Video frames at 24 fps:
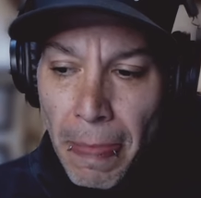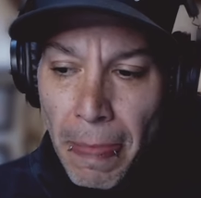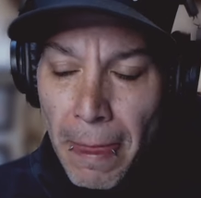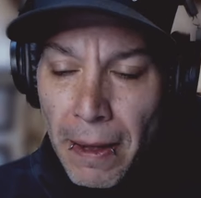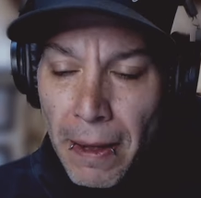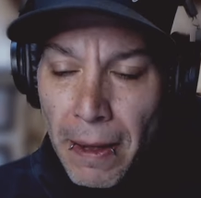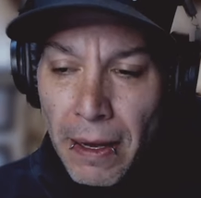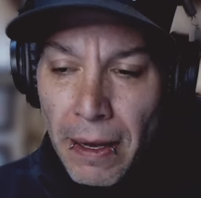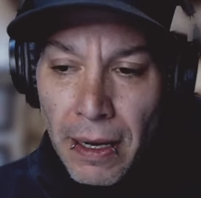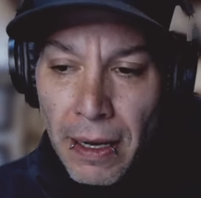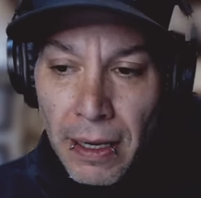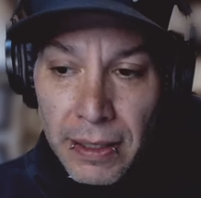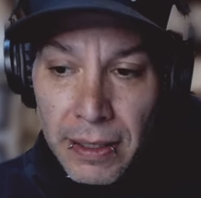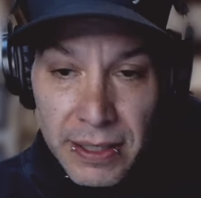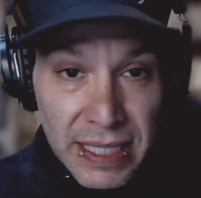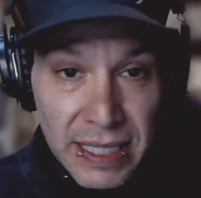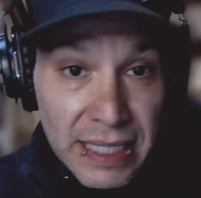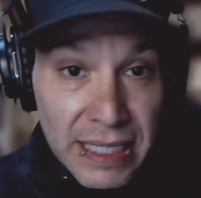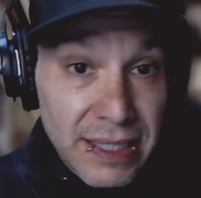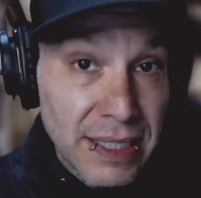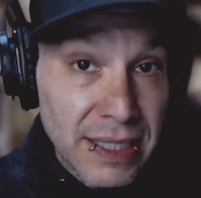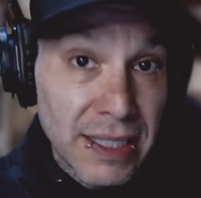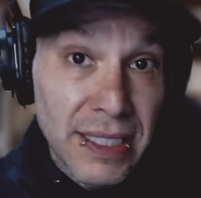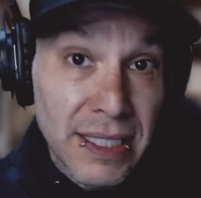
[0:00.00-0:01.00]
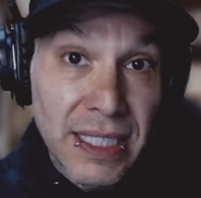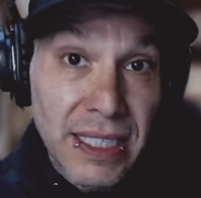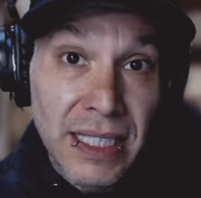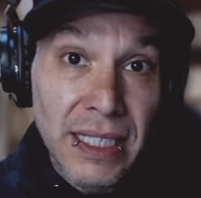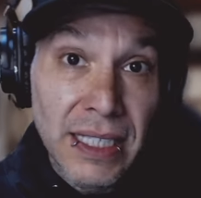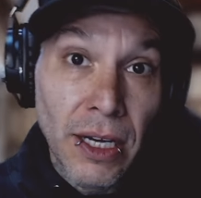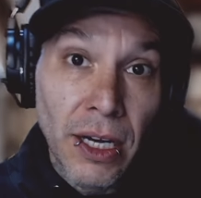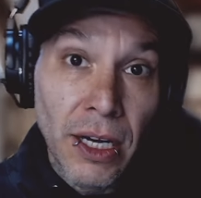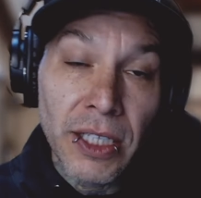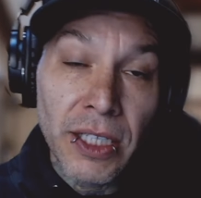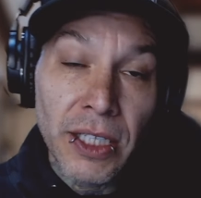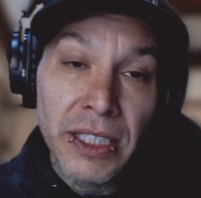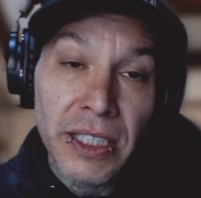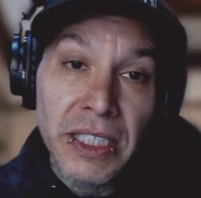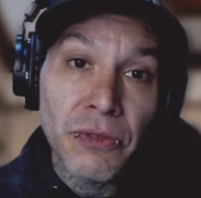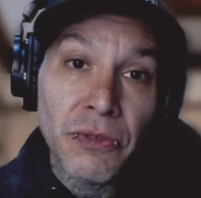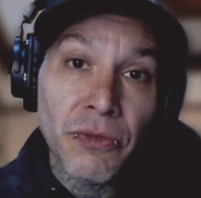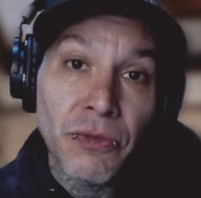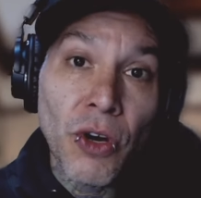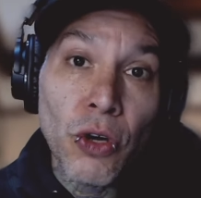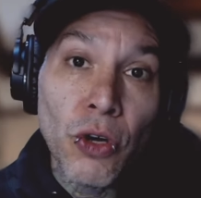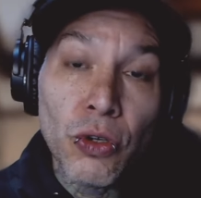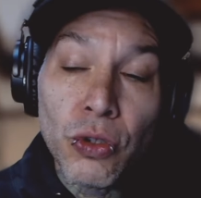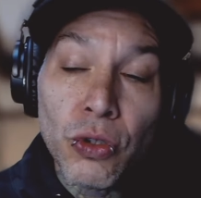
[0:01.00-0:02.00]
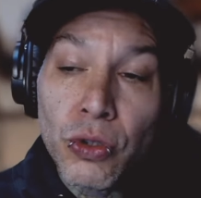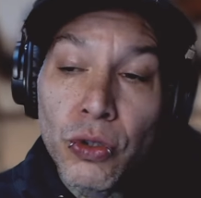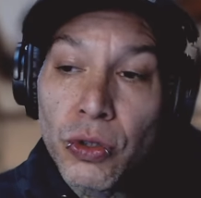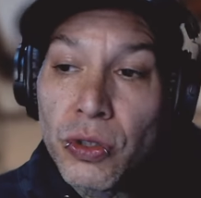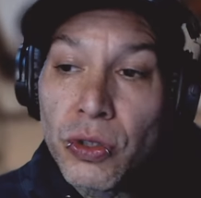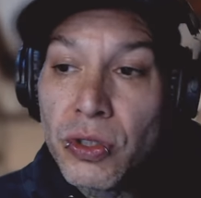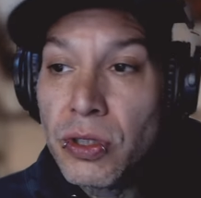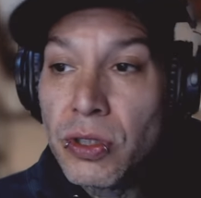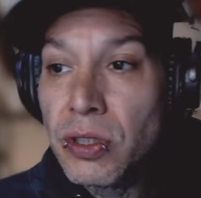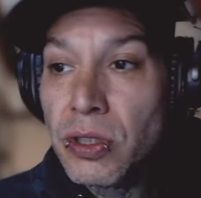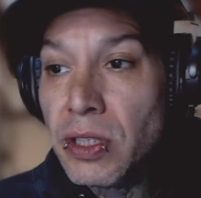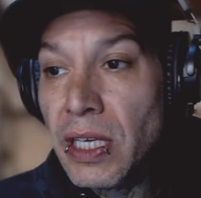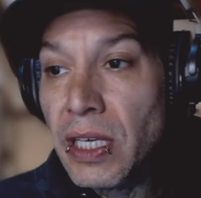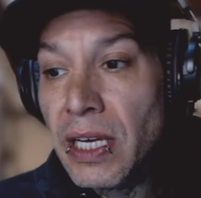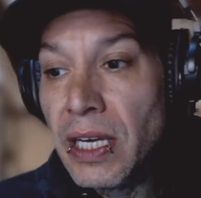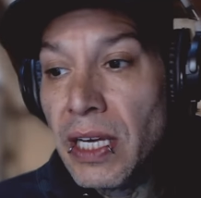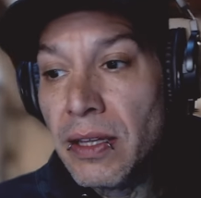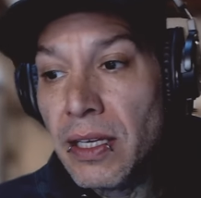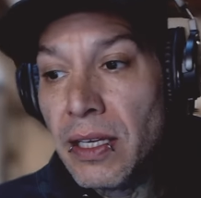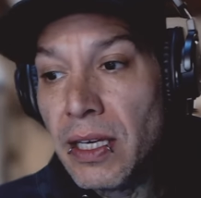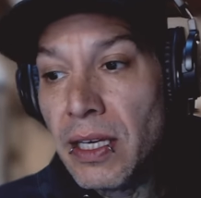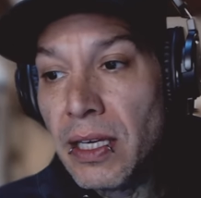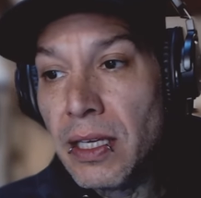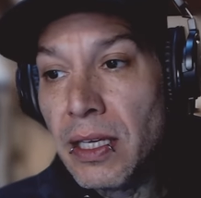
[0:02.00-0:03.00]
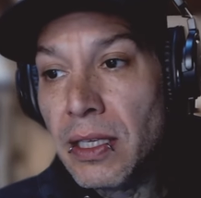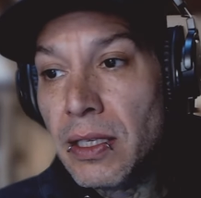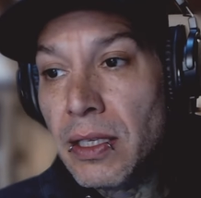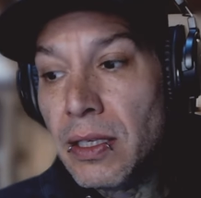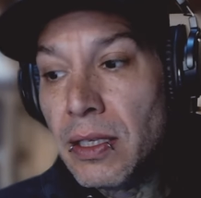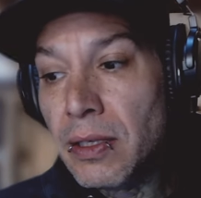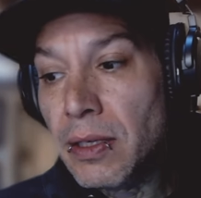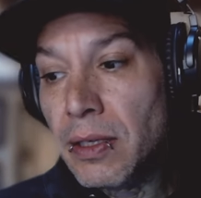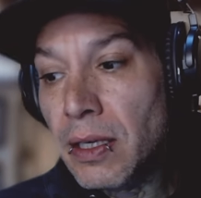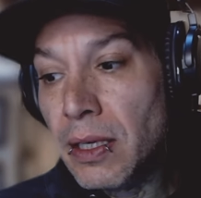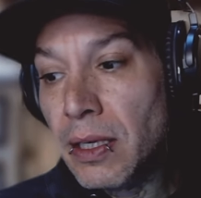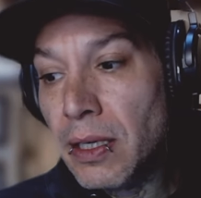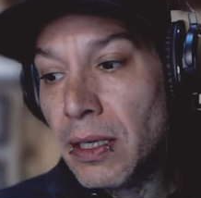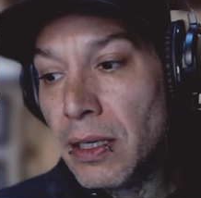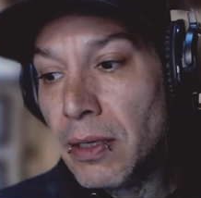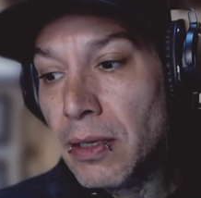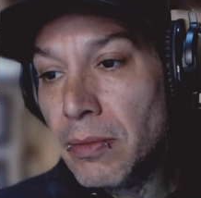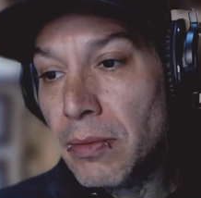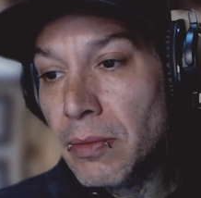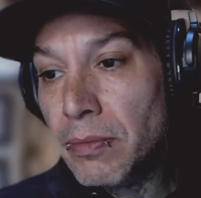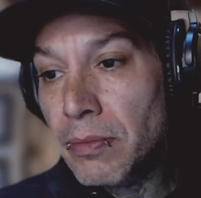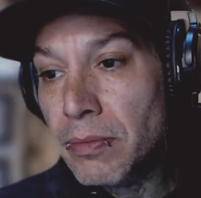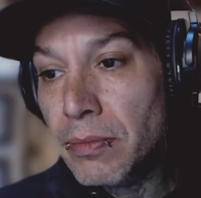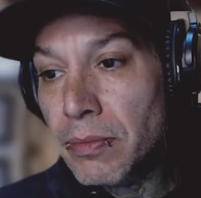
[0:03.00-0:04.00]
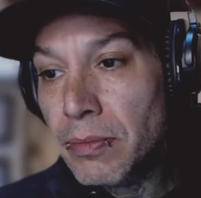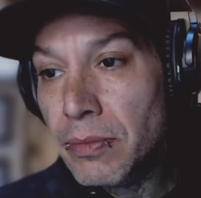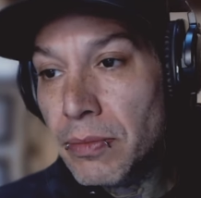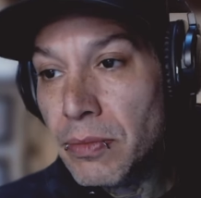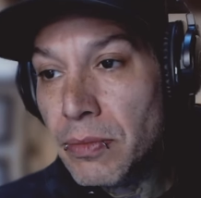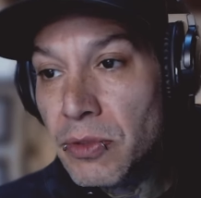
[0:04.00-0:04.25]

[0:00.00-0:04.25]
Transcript: Uh, Stacey Dee on lead vocals, and then um,